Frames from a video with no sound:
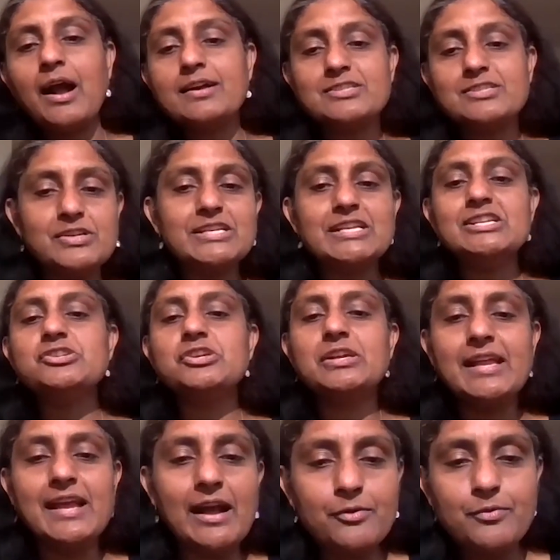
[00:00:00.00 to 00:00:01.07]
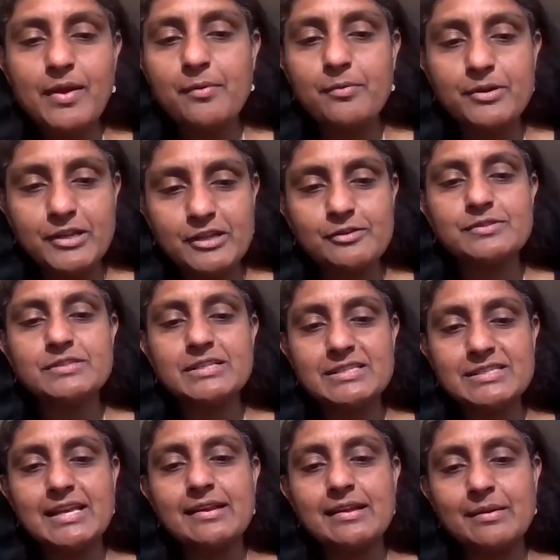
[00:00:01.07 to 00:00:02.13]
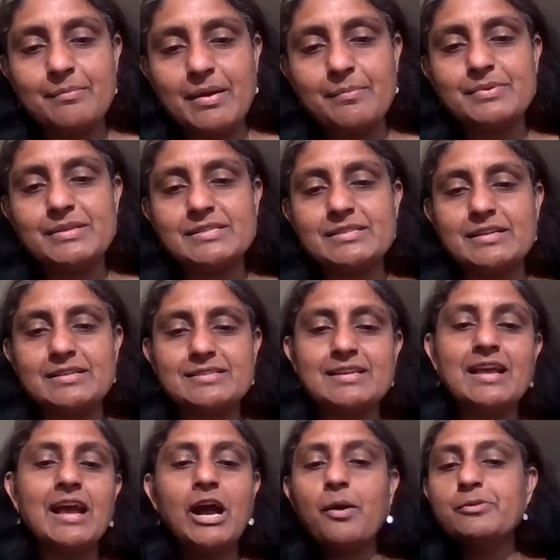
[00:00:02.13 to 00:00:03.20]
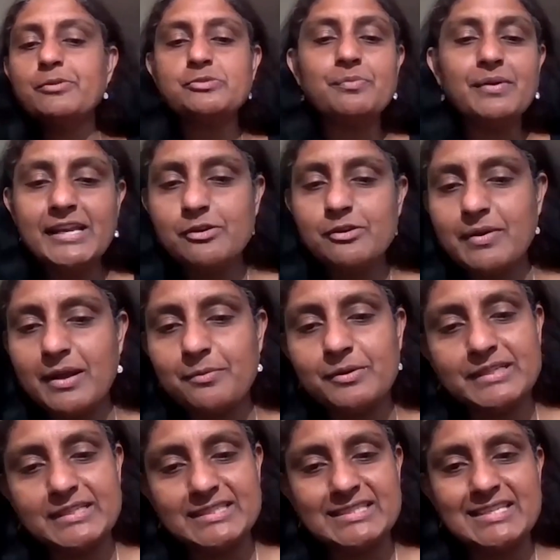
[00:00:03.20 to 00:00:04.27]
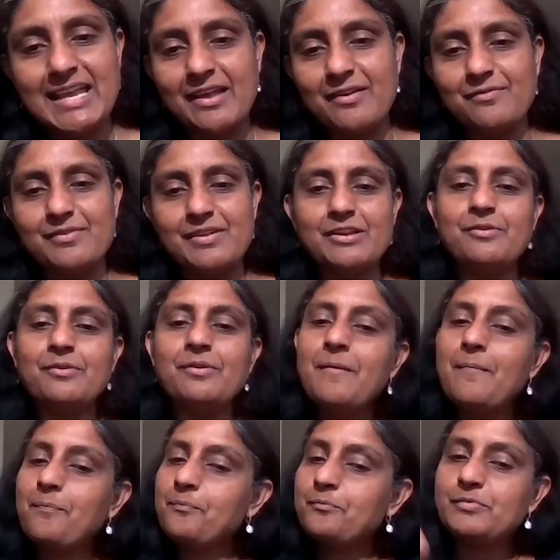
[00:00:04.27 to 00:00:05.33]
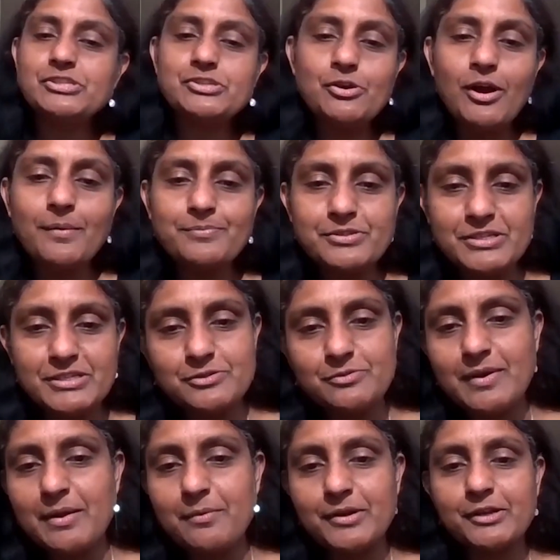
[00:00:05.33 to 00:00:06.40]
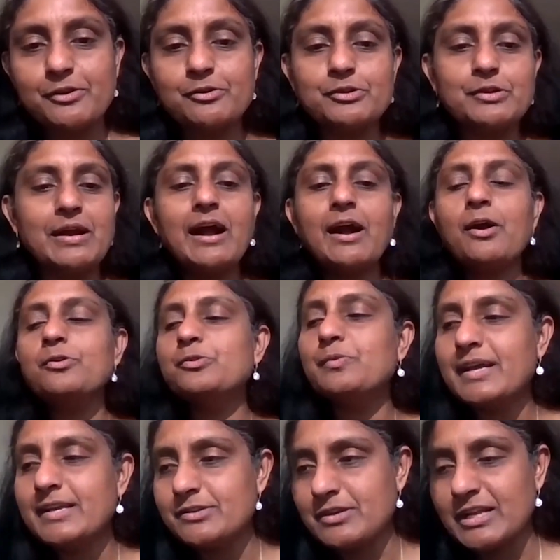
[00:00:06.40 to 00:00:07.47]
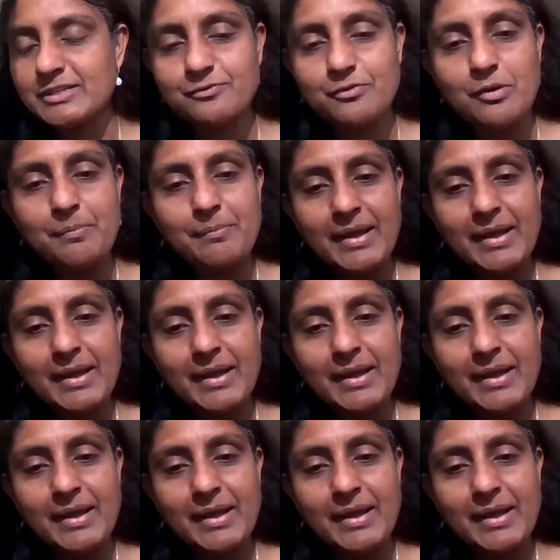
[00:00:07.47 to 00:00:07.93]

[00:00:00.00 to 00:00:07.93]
strategically, how do I want to use this data in my business? How much money do I want to save? Which options do I want to go to? How do I transform